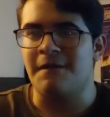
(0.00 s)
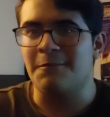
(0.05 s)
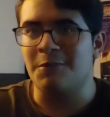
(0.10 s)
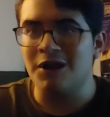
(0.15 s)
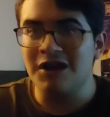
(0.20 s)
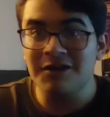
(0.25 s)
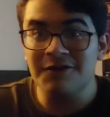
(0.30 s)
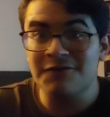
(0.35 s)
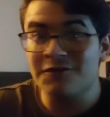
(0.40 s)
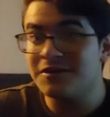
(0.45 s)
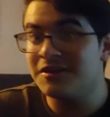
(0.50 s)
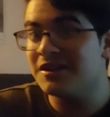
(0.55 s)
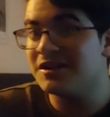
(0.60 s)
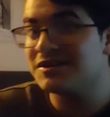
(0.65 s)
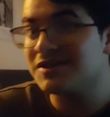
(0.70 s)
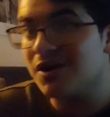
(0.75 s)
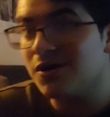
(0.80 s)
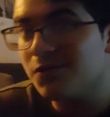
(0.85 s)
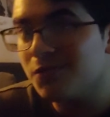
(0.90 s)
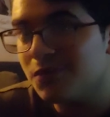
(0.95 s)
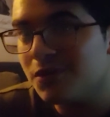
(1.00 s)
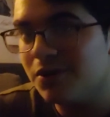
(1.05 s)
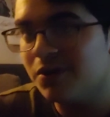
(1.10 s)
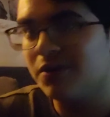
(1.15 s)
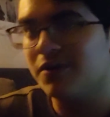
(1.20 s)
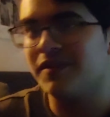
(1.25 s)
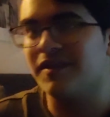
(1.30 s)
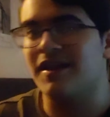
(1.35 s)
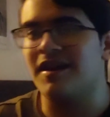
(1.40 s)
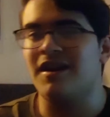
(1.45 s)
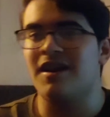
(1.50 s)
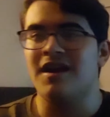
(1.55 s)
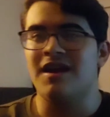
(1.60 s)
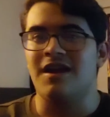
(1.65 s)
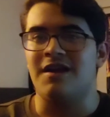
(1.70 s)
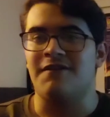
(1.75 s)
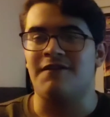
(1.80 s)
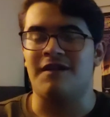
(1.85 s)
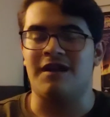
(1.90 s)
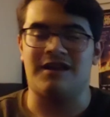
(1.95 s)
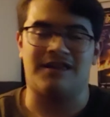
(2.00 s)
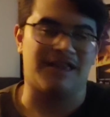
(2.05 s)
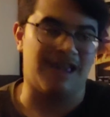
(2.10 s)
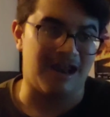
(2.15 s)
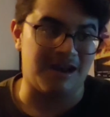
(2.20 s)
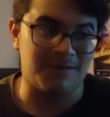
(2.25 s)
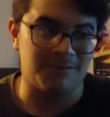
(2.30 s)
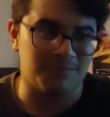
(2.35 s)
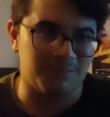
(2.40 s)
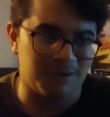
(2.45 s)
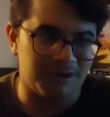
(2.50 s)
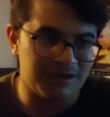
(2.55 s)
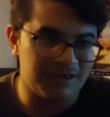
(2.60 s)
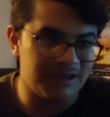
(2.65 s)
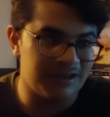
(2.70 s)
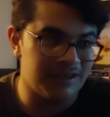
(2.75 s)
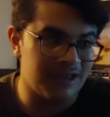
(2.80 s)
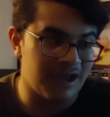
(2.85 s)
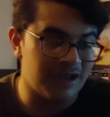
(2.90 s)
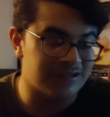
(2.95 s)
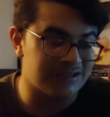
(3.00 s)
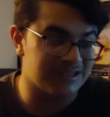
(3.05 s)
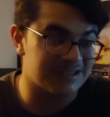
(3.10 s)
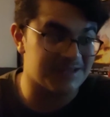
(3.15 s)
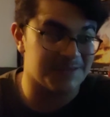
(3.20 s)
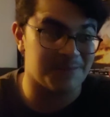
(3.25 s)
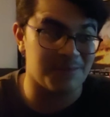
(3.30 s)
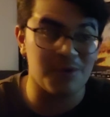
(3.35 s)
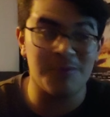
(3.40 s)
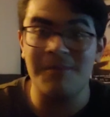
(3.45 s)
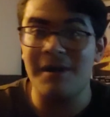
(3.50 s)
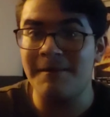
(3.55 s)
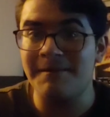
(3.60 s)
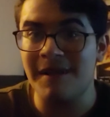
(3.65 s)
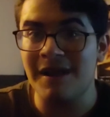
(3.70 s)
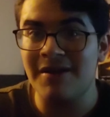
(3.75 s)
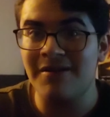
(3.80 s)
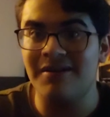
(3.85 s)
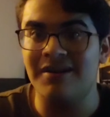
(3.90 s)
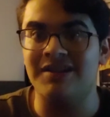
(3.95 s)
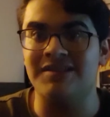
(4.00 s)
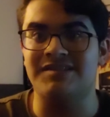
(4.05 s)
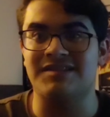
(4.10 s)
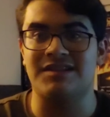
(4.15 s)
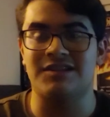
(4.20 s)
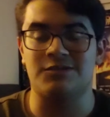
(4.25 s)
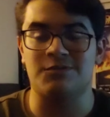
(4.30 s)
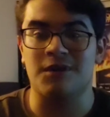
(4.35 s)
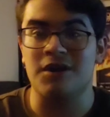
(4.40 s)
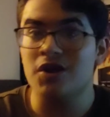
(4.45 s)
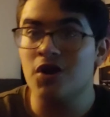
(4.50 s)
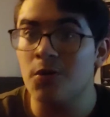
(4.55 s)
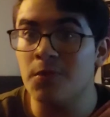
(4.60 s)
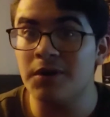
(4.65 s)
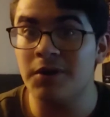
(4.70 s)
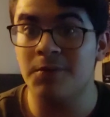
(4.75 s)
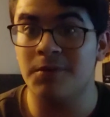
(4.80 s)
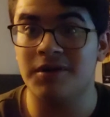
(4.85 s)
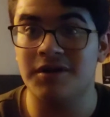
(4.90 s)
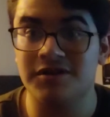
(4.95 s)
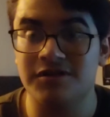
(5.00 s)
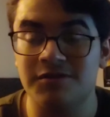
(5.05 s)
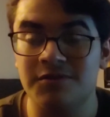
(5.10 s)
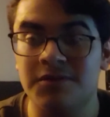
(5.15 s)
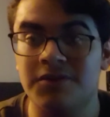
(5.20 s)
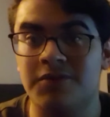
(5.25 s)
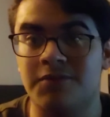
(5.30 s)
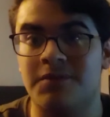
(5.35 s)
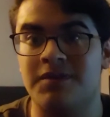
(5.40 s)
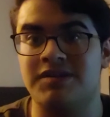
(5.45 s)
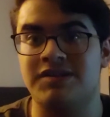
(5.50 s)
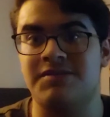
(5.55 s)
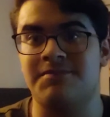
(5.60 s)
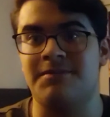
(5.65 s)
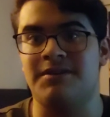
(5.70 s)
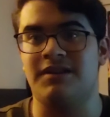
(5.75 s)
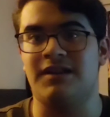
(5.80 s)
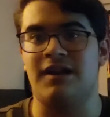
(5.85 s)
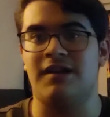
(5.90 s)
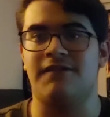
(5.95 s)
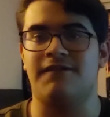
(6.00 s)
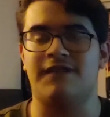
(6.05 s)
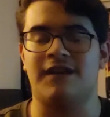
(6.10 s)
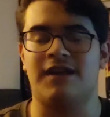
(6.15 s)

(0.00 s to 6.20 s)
I'm ready for the adult world, and if I can really not disappoint my parents, and do I know what I want to do with the rest of my life,